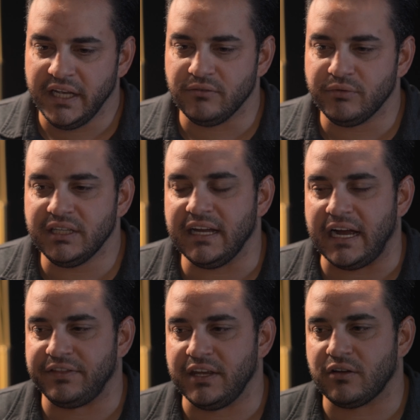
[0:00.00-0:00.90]
and really,
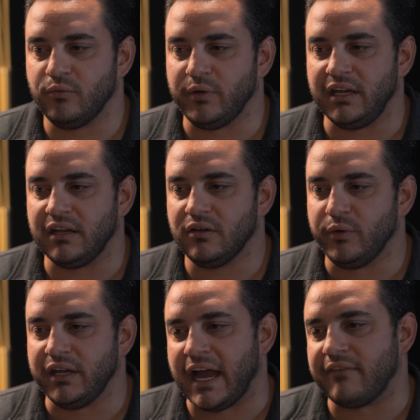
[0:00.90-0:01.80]
I think we
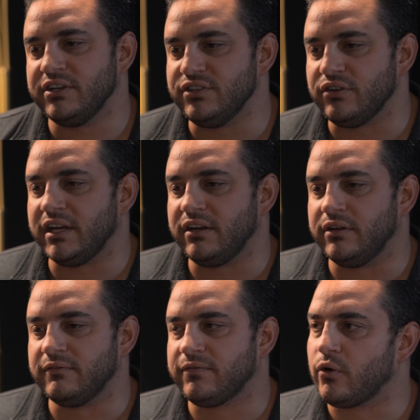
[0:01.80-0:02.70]
we have a duty to
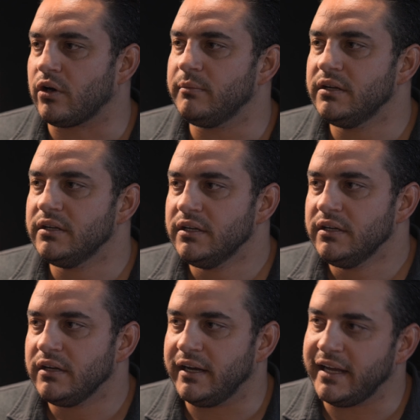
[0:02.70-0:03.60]
inform
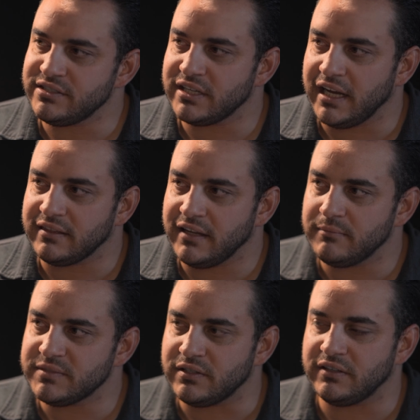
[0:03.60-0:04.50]
and educate
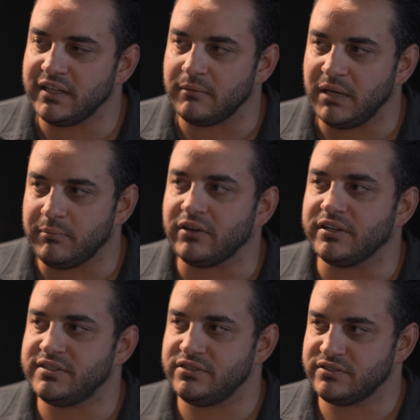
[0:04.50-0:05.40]
them so that they can make better
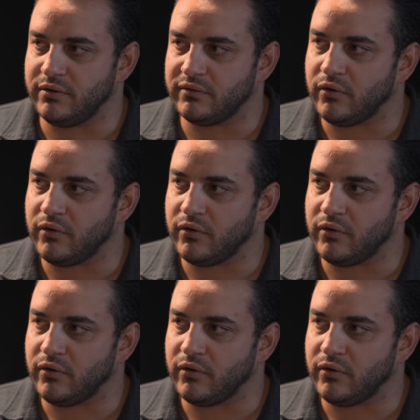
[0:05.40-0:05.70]
decisions going